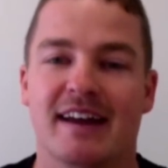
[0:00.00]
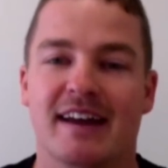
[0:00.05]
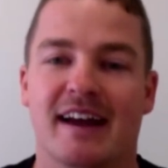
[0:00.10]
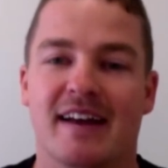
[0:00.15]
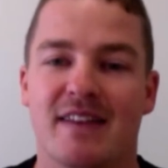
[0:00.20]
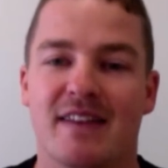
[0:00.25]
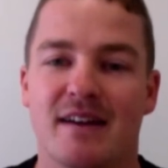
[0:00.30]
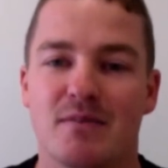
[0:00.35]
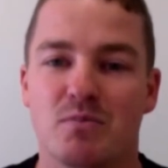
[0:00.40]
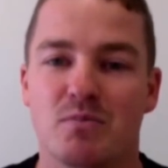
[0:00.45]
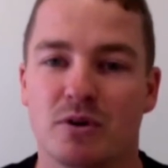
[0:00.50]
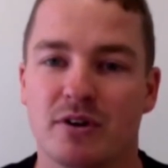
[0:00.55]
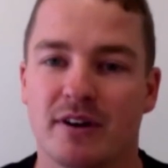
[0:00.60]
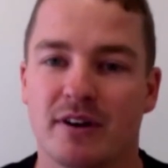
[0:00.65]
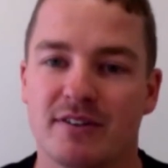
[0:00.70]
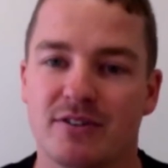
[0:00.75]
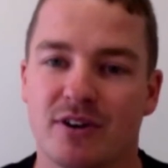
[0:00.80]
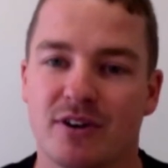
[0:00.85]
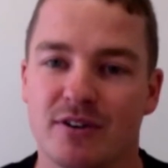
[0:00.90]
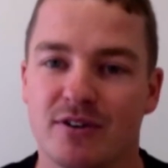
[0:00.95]
And then when
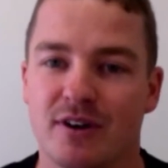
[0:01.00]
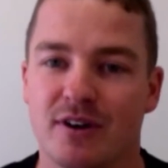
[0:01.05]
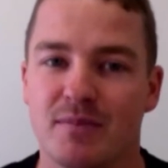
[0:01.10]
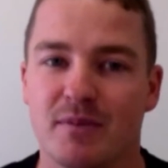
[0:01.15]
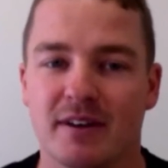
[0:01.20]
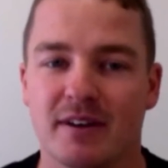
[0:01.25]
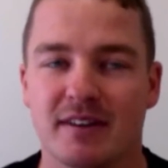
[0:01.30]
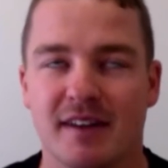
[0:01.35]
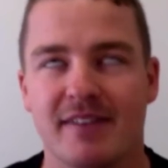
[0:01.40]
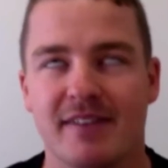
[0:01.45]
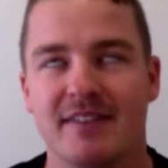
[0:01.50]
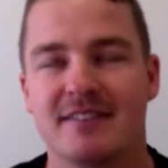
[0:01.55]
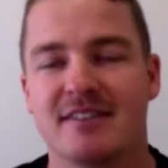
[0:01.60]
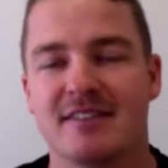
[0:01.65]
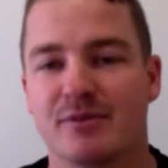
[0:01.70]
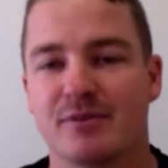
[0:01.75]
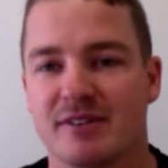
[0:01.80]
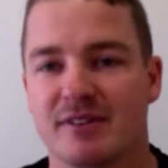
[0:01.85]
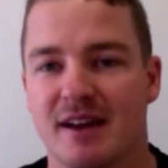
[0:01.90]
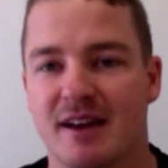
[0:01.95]
I'd turn around and be like, yeah, this
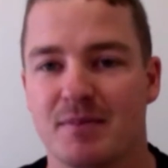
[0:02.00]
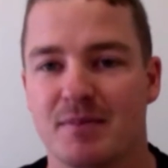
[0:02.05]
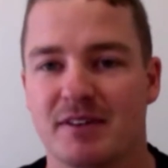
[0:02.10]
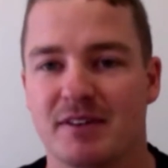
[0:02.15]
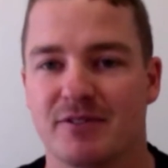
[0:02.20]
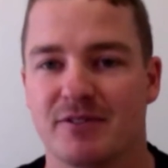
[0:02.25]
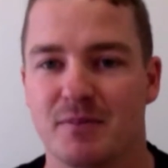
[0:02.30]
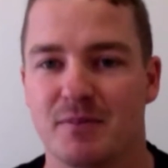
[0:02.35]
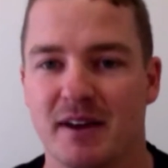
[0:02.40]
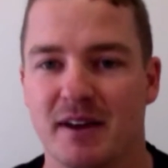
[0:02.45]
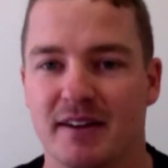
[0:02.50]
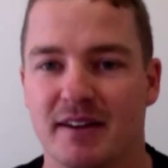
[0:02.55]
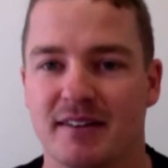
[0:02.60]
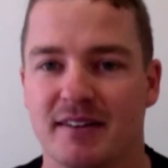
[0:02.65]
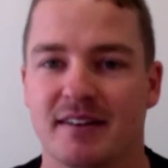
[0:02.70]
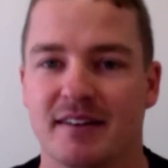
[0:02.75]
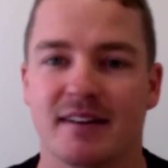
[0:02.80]
is what's happening for me.